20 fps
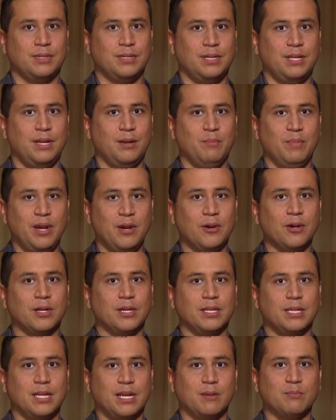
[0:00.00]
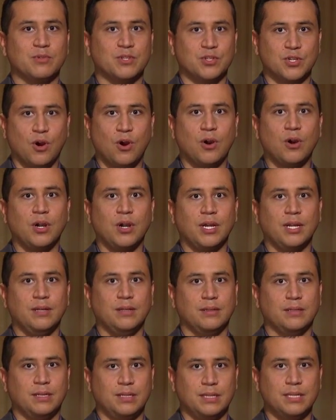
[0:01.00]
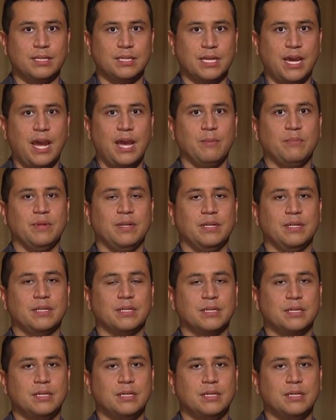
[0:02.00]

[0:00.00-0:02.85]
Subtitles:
and America, that I'm sorry that this happened.